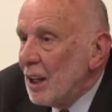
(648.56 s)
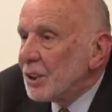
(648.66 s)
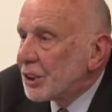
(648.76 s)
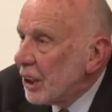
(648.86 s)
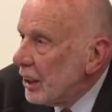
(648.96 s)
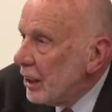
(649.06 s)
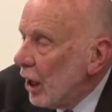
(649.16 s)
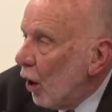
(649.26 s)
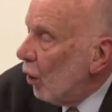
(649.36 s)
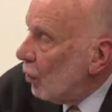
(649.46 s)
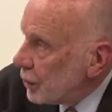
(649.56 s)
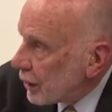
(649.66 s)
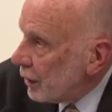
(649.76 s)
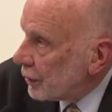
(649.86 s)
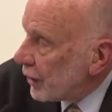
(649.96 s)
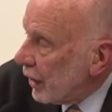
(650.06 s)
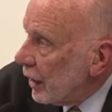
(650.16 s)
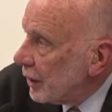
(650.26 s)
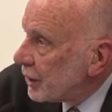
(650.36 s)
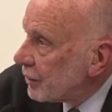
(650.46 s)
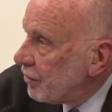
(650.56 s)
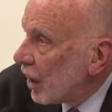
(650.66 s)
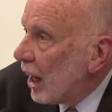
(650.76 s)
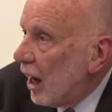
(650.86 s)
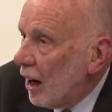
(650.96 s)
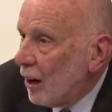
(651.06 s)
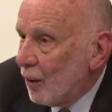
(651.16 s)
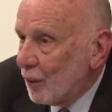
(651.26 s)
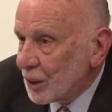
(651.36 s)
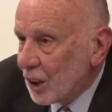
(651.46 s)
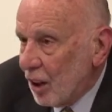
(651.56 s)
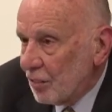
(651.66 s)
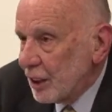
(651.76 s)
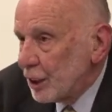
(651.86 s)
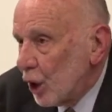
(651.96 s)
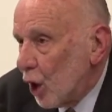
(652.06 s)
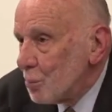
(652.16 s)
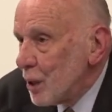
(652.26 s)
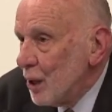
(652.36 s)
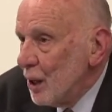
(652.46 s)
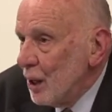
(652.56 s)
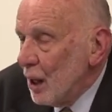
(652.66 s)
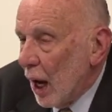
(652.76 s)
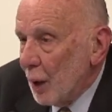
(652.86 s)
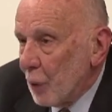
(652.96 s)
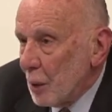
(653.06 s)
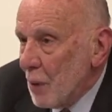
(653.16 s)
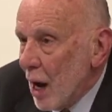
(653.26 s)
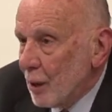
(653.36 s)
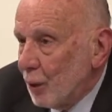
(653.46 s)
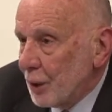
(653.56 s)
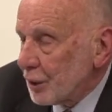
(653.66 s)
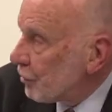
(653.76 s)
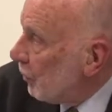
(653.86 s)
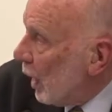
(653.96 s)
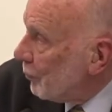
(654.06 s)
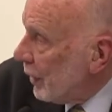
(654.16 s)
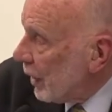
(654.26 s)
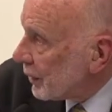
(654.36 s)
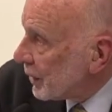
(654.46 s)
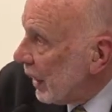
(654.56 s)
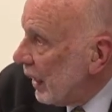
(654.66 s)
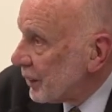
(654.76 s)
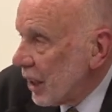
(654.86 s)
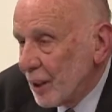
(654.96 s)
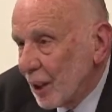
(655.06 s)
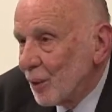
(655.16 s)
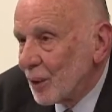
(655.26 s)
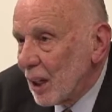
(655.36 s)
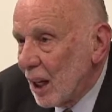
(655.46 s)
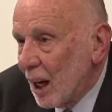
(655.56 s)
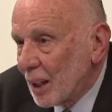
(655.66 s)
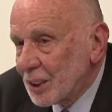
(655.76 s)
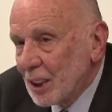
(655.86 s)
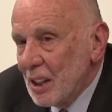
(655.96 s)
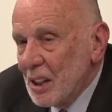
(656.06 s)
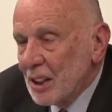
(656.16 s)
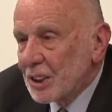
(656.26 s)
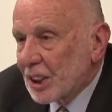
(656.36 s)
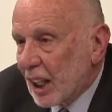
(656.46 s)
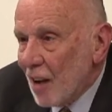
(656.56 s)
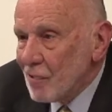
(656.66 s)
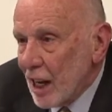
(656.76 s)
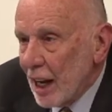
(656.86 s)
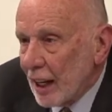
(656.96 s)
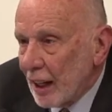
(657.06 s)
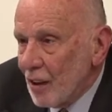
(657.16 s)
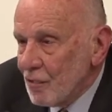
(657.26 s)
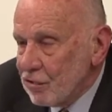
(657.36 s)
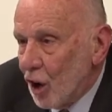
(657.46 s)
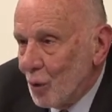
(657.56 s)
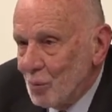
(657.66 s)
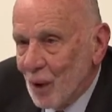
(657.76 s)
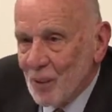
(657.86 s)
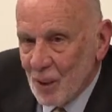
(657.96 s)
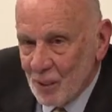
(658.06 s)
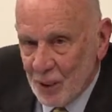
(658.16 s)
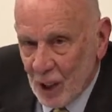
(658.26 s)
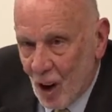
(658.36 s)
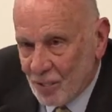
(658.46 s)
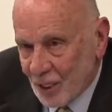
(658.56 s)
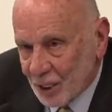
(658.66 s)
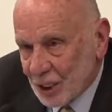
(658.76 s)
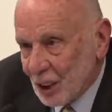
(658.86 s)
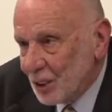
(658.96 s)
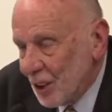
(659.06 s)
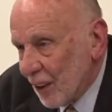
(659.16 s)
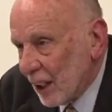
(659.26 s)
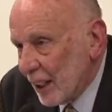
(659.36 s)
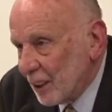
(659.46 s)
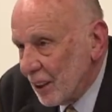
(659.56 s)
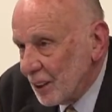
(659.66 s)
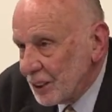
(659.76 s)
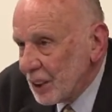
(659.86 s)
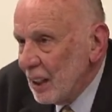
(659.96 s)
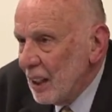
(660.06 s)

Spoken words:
C also stands for Carl's Coffee Shop, and when Michael described us as articled clerks scurrying from the office to the lectures,